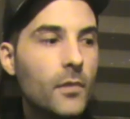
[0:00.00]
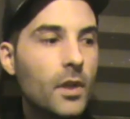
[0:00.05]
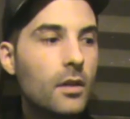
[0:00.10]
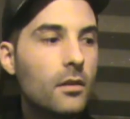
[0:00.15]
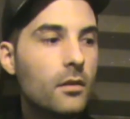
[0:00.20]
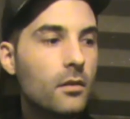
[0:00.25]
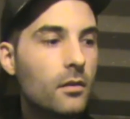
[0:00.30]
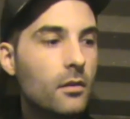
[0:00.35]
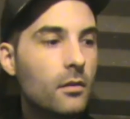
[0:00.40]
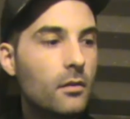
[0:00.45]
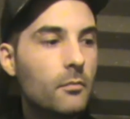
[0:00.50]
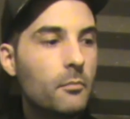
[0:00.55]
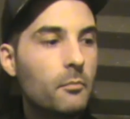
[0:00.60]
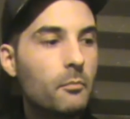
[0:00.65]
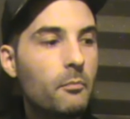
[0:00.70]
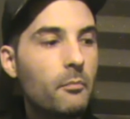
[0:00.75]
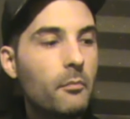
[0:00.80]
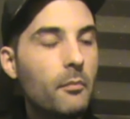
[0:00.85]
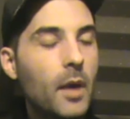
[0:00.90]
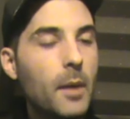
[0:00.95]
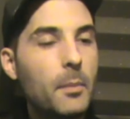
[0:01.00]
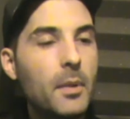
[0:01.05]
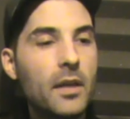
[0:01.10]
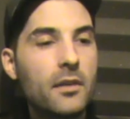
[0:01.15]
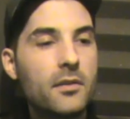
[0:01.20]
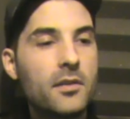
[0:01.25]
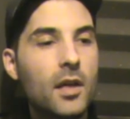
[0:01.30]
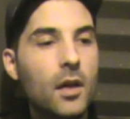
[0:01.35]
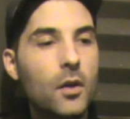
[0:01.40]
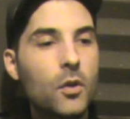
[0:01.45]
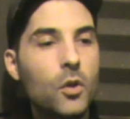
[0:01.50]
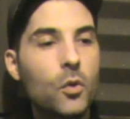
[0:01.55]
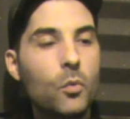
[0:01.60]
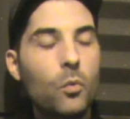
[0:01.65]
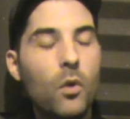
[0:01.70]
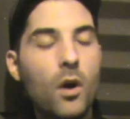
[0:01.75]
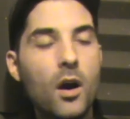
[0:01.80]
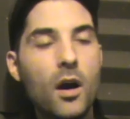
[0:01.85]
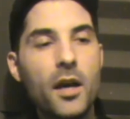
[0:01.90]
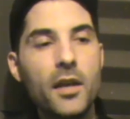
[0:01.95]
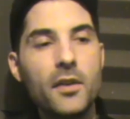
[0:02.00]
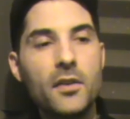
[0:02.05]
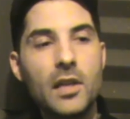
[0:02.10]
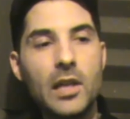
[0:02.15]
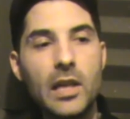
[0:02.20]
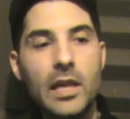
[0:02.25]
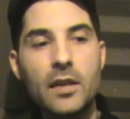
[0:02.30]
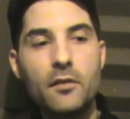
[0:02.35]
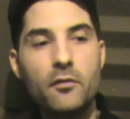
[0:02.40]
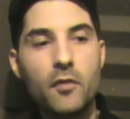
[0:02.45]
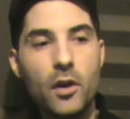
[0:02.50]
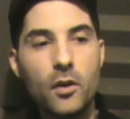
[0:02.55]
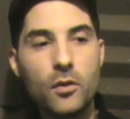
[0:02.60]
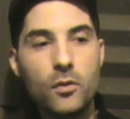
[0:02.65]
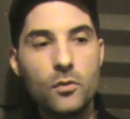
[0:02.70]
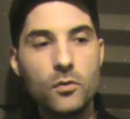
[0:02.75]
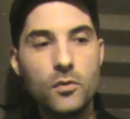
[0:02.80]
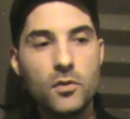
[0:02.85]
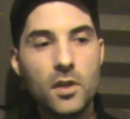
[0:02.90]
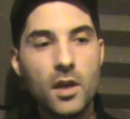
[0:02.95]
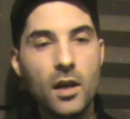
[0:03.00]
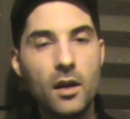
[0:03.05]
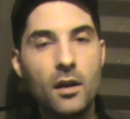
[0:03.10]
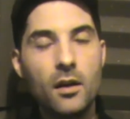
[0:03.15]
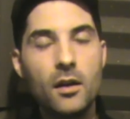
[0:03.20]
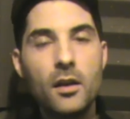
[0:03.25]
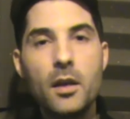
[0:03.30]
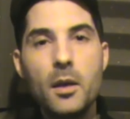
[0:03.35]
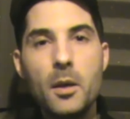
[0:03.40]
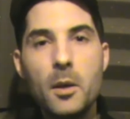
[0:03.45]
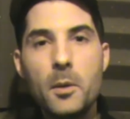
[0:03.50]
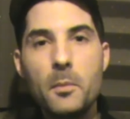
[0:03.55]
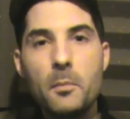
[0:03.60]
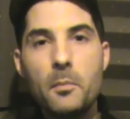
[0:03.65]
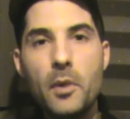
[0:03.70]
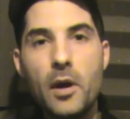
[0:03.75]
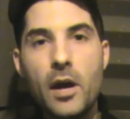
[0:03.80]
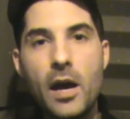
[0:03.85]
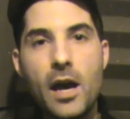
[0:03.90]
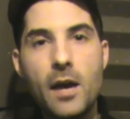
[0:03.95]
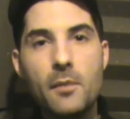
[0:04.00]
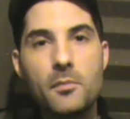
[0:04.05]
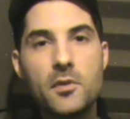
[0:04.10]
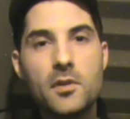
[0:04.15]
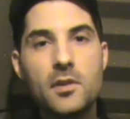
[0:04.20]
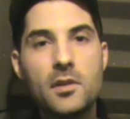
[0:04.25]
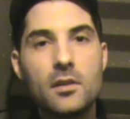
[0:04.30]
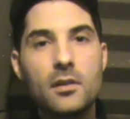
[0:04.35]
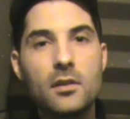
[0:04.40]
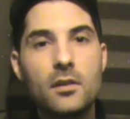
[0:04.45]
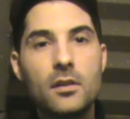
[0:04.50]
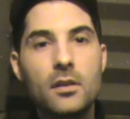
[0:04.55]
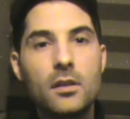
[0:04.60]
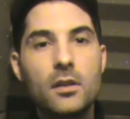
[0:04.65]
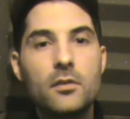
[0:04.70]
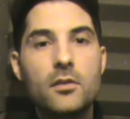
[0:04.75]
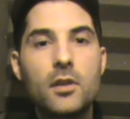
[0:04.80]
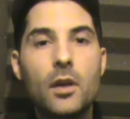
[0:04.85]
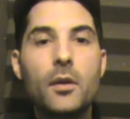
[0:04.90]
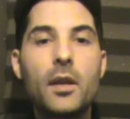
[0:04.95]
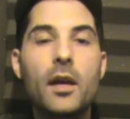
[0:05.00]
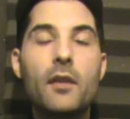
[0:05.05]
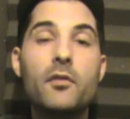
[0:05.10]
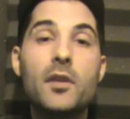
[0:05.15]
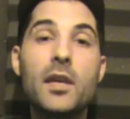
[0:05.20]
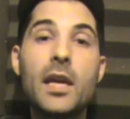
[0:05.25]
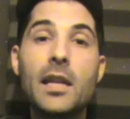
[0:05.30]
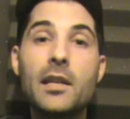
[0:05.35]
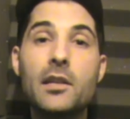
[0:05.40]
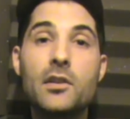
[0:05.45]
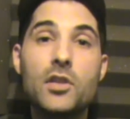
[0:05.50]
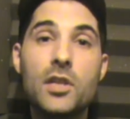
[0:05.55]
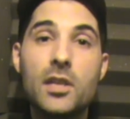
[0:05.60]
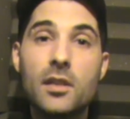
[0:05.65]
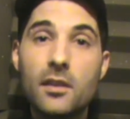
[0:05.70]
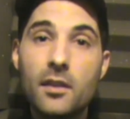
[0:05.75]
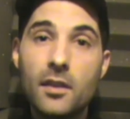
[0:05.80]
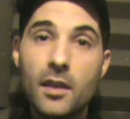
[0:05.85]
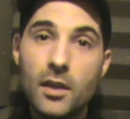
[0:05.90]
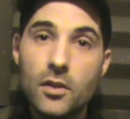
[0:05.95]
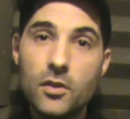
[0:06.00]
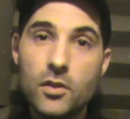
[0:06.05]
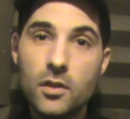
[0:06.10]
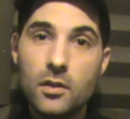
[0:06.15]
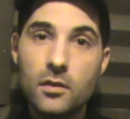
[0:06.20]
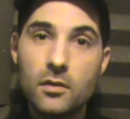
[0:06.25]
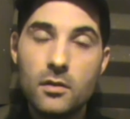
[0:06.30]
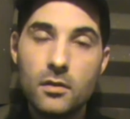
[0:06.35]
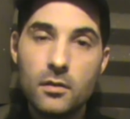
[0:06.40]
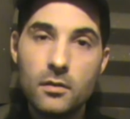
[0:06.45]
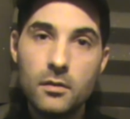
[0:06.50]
be able to tell you why the lead vocals perhaps don't have the energy that they should.